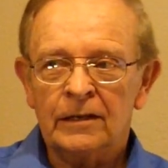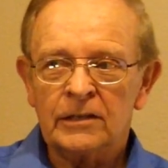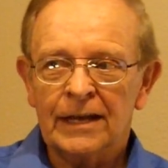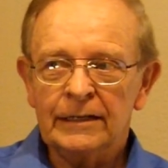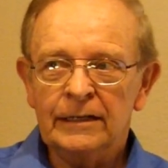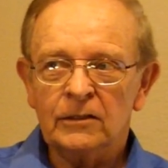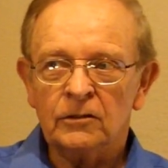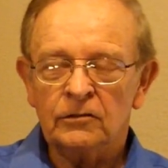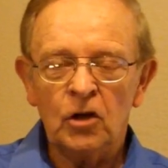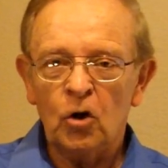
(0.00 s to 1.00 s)
Is that
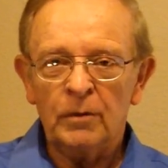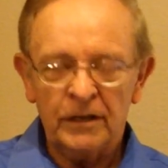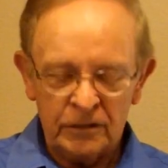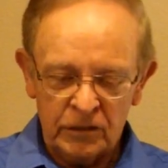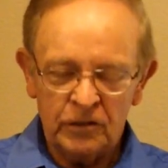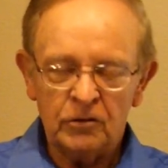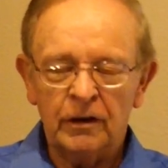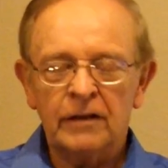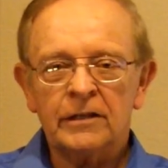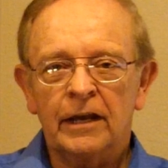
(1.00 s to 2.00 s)
legal? No, because then the
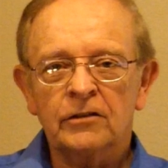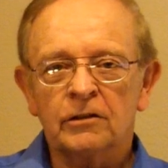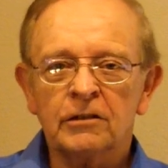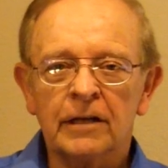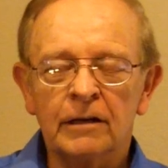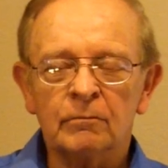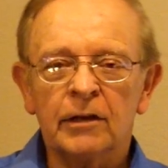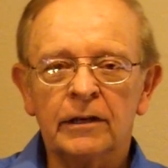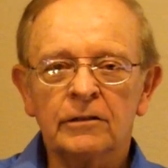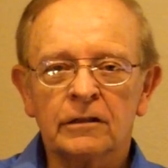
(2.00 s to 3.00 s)
transaction's taking
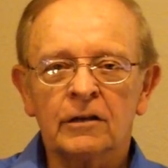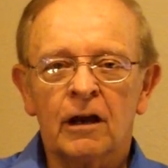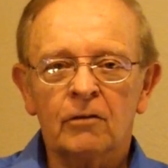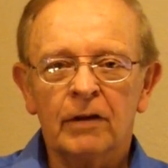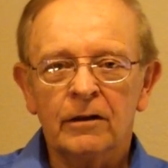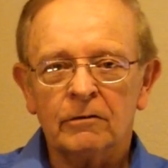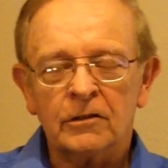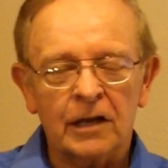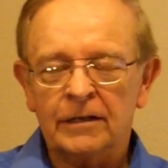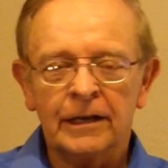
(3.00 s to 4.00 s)
place in Colorado.
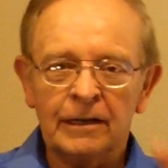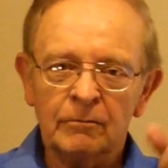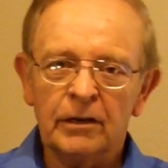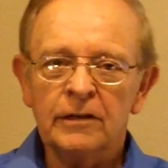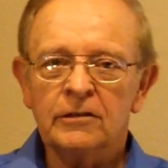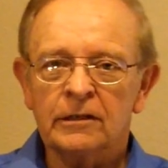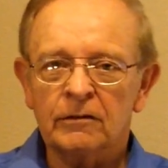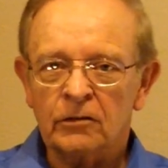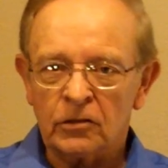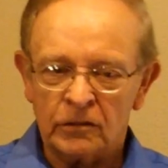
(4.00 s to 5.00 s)
It's not taking place in
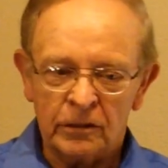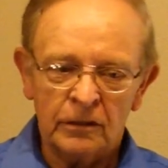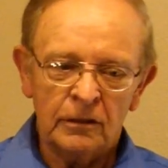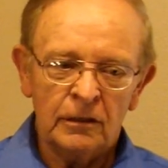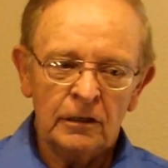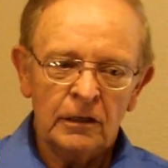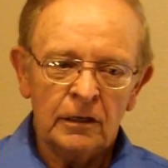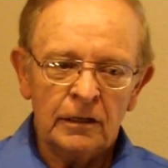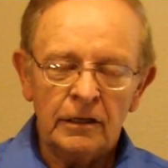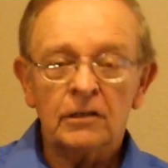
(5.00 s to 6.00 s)
Arizona.
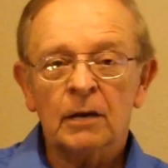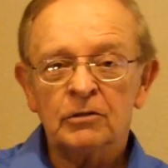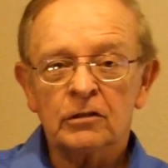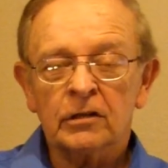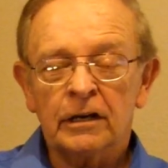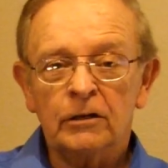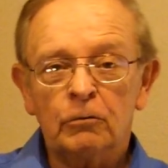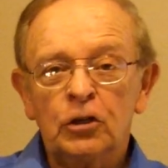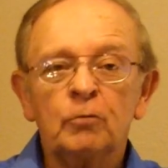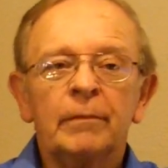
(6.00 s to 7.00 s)
These companies will tell
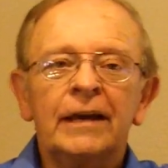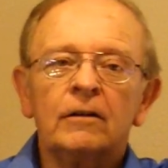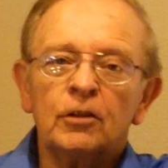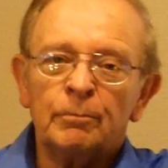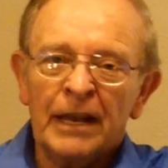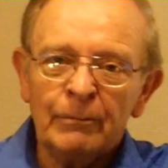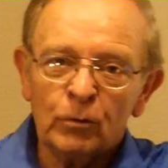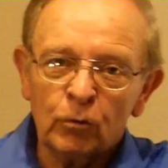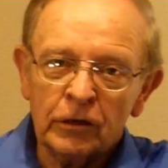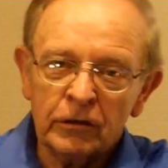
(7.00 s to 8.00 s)
you, well, you mailed the
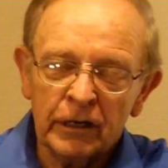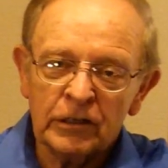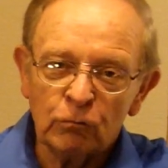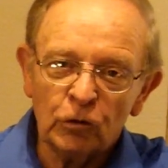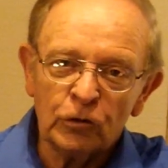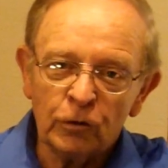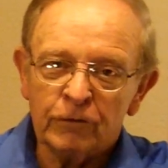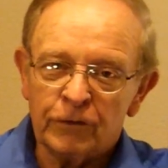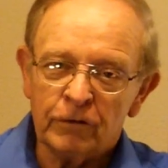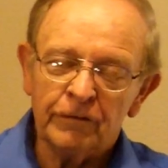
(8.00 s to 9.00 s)
paperwork to us and we'll do
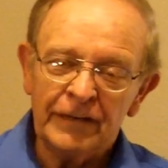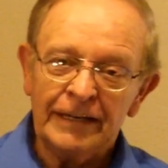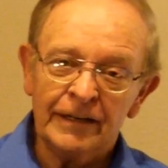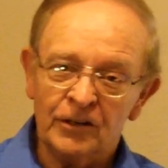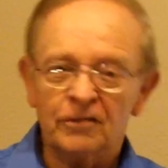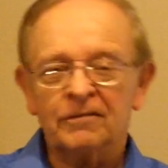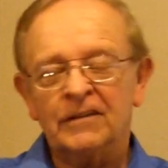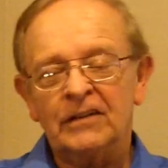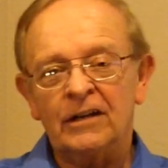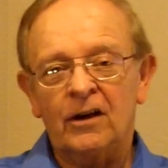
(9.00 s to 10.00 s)
it for a fee, $150,
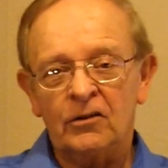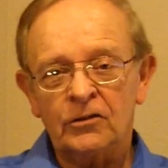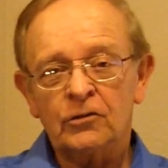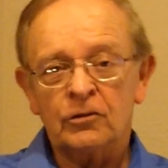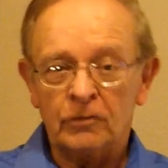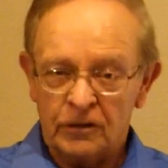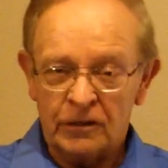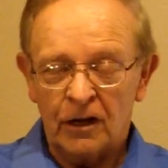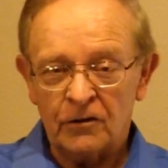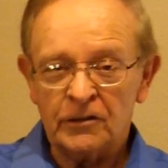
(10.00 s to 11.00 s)

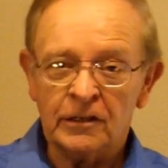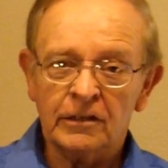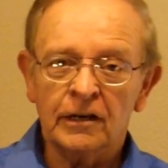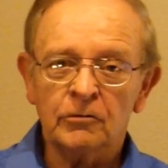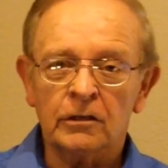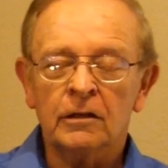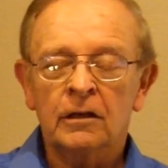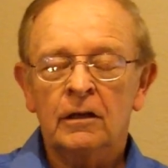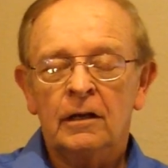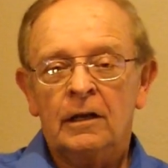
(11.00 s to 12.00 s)
$200, etc.
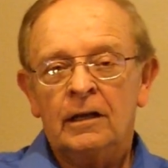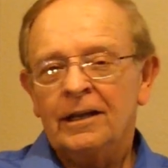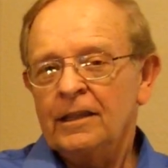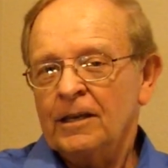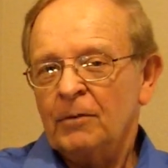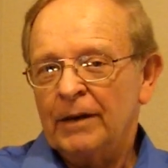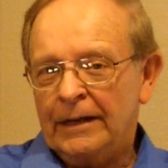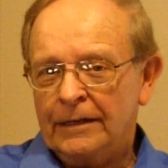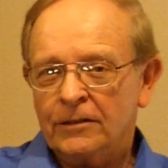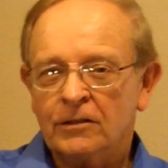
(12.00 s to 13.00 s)
Now think
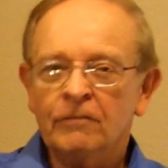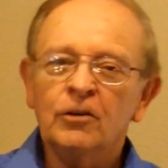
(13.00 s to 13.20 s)
about this.